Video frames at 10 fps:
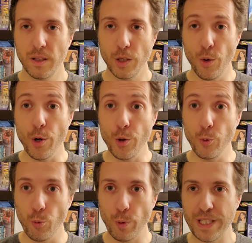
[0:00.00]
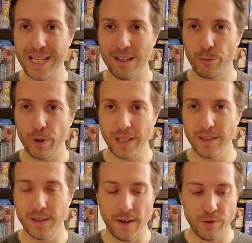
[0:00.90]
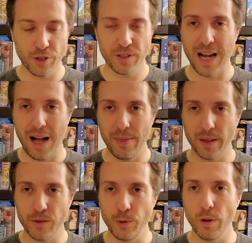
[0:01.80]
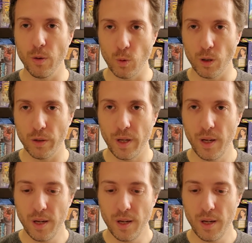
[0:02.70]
a new retail release that I've just gotten that's new to the world.